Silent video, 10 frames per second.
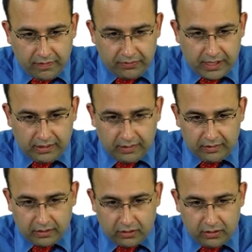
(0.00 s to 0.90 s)
This
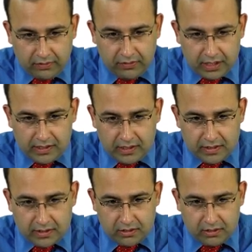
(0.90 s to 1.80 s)
is a
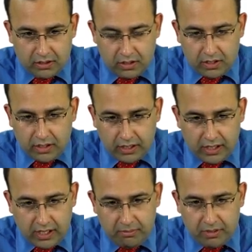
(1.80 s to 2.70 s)

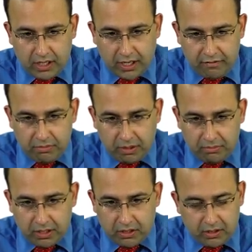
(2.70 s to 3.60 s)
heme derived
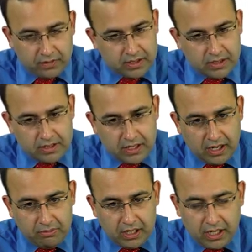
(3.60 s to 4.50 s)
pigment. This is
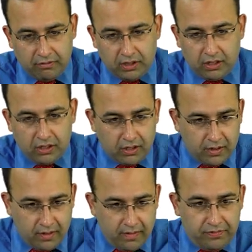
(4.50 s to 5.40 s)
heme derived.
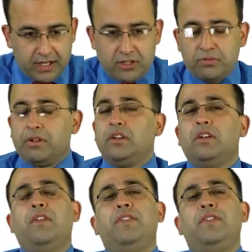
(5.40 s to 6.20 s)
Next point.